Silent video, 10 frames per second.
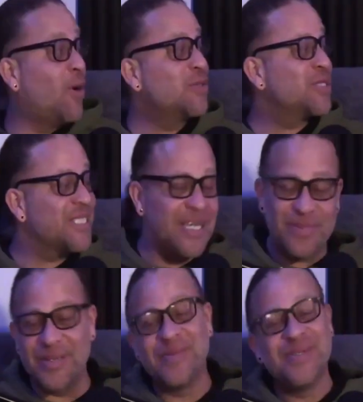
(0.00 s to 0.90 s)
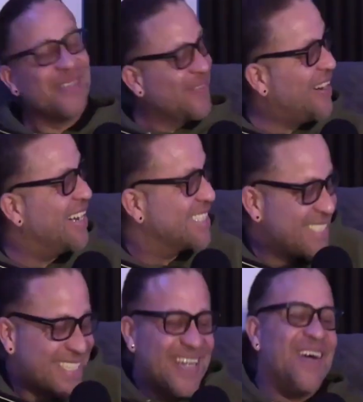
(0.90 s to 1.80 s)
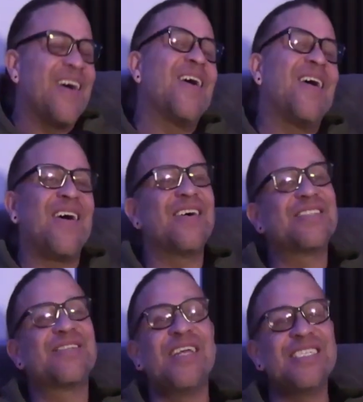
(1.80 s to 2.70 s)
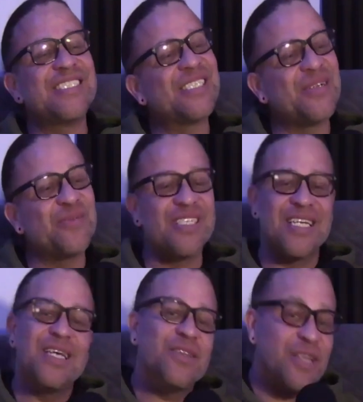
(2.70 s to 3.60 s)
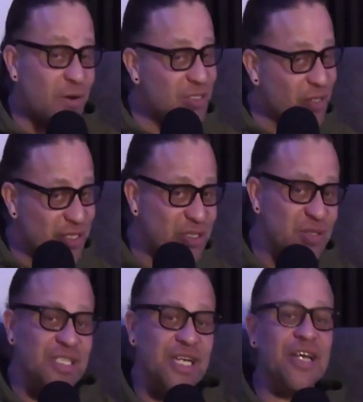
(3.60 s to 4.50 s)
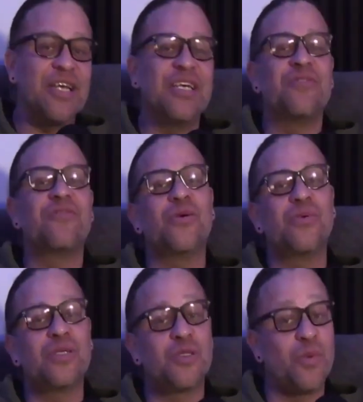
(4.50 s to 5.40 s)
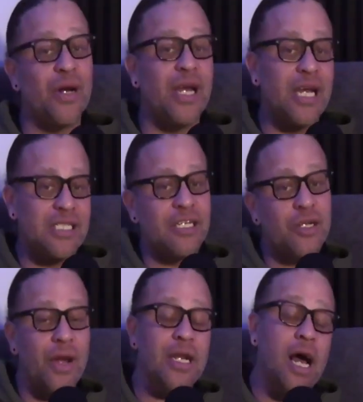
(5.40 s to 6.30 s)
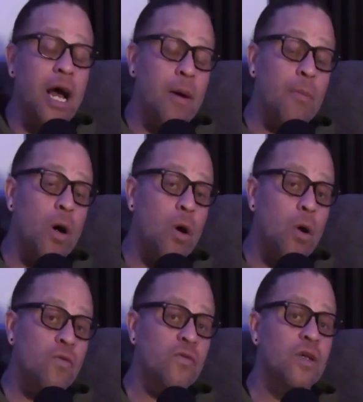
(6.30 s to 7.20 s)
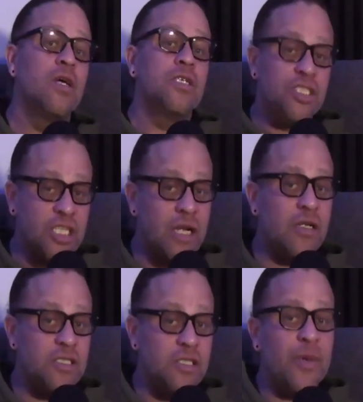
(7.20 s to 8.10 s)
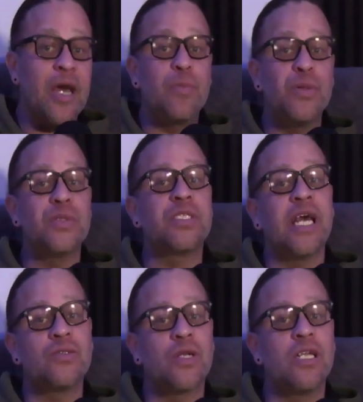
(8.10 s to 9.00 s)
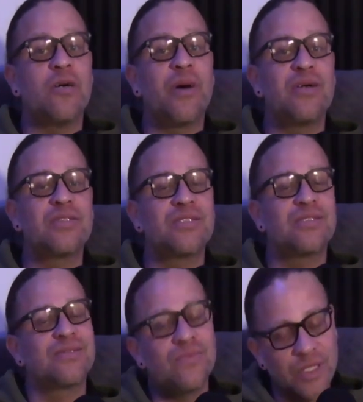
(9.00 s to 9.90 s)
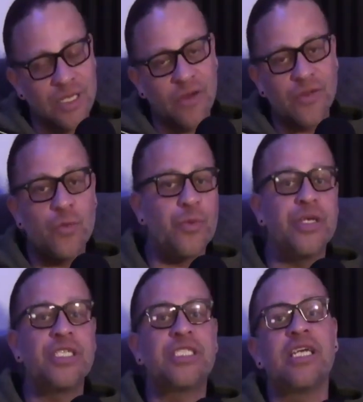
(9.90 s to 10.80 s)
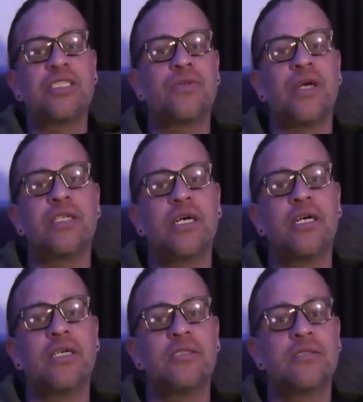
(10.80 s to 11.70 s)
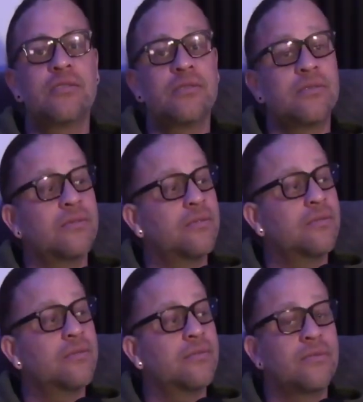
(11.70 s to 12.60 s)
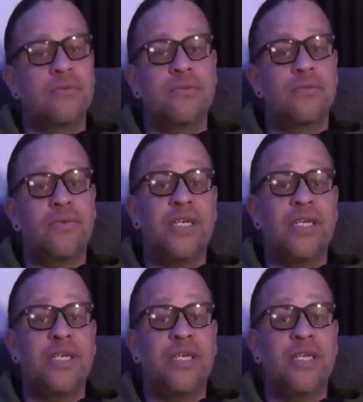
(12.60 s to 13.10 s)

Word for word: you to that, man. Yeah, all right. For sure. All right, so ladies and gentlemen, that was our show today, an interview with your boy, AJ the Great. I'm Hov. Shout out to Mad Boost and Angel Clubhouse. Love you. Appreciate you. And we